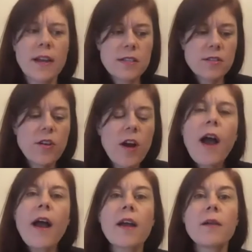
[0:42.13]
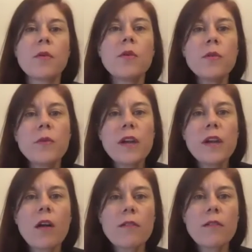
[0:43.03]
describe who we
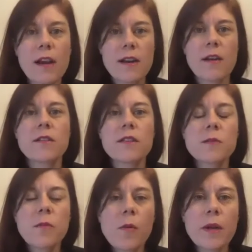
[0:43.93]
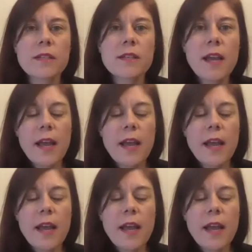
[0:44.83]
are right now in this moment,